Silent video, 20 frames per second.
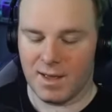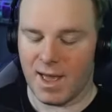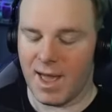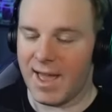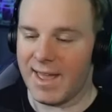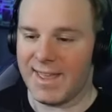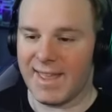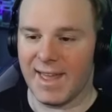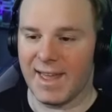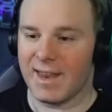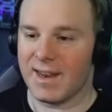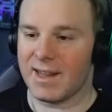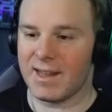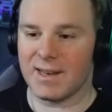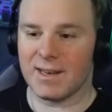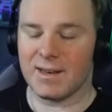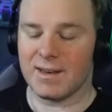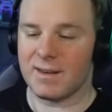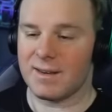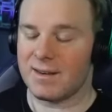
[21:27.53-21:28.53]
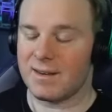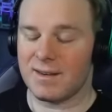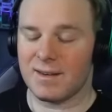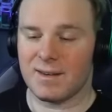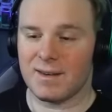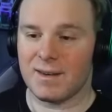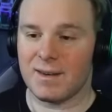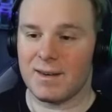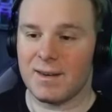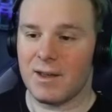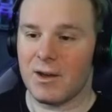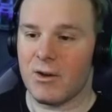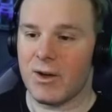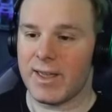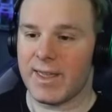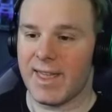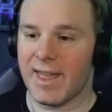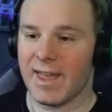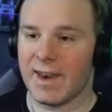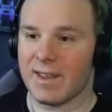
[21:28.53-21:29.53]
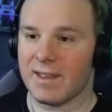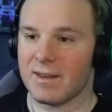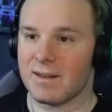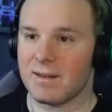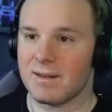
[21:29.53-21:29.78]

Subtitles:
I get it. No, I get it.